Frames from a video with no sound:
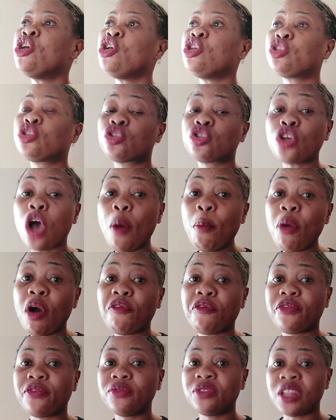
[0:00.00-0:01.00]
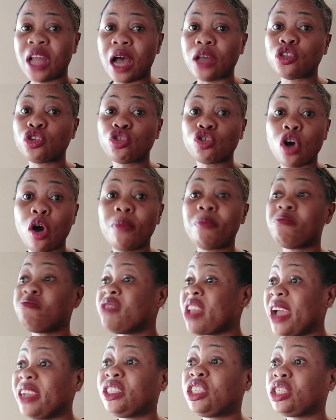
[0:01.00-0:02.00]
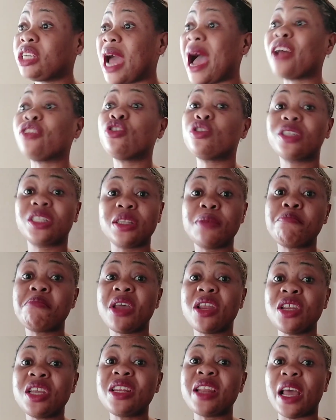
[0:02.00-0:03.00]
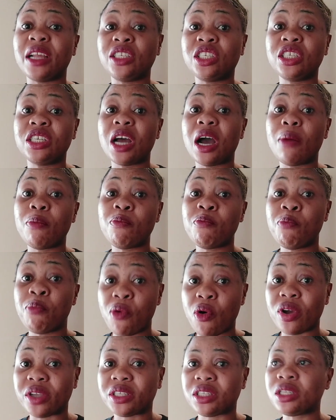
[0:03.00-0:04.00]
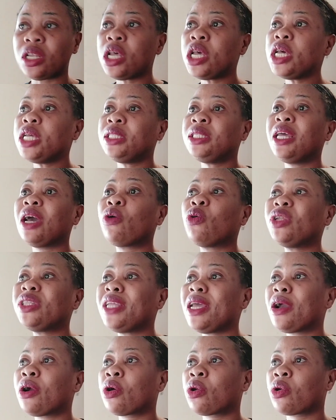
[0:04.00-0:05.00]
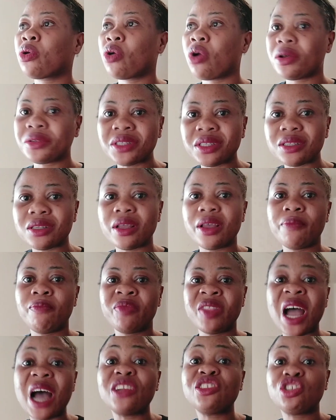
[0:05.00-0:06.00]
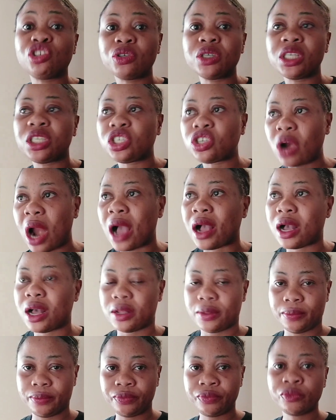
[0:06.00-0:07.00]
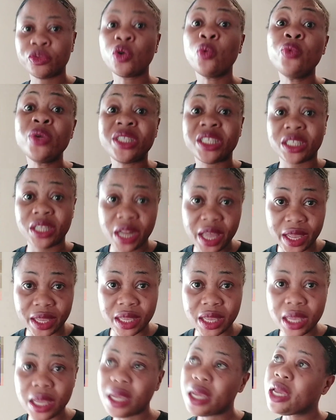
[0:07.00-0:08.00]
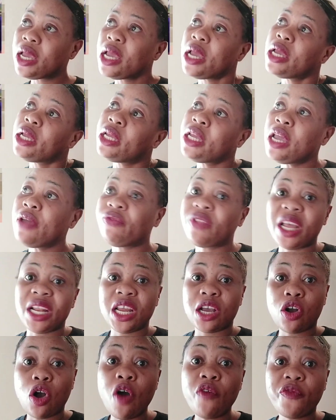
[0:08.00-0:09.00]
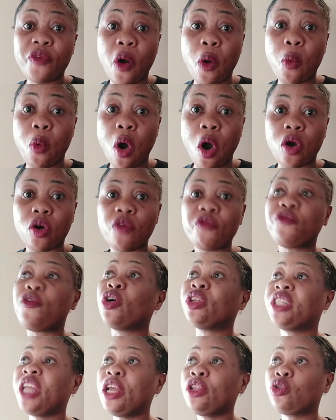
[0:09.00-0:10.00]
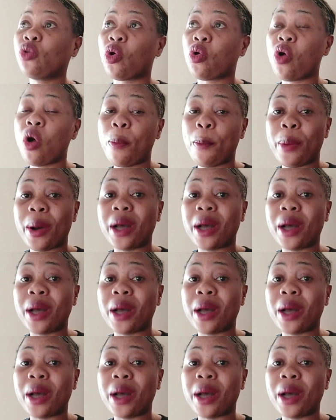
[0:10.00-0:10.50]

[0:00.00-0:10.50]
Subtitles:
some of una some Nigeria, I don't see many Nigeria boys, they go they cross that train track with leg. If they come for work, for them to go